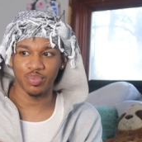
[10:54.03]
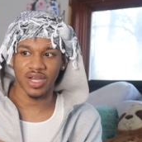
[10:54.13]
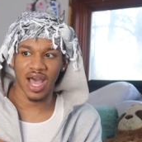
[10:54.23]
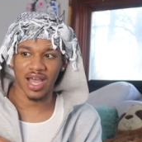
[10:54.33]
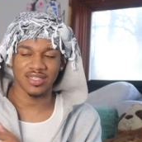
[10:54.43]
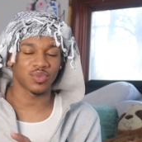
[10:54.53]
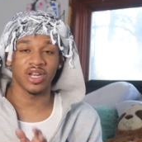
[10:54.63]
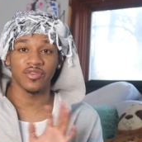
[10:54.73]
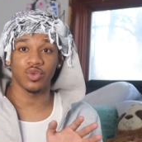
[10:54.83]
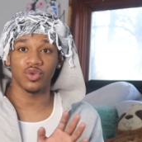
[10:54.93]
guys,
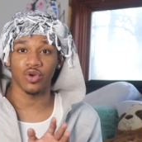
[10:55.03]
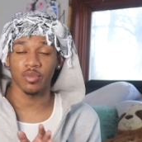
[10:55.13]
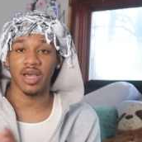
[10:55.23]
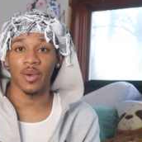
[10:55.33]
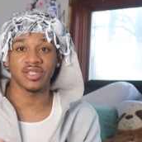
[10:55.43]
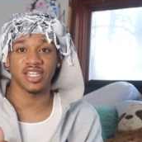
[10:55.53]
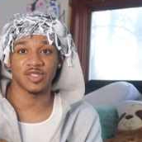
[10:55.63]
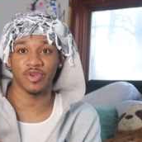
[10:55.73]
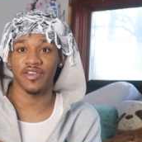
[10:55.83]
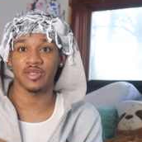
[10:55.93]
whatever you call them. I wasn't
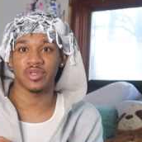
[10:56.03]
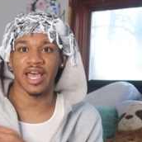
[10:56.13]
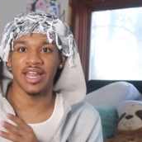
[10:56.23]
experienced with that.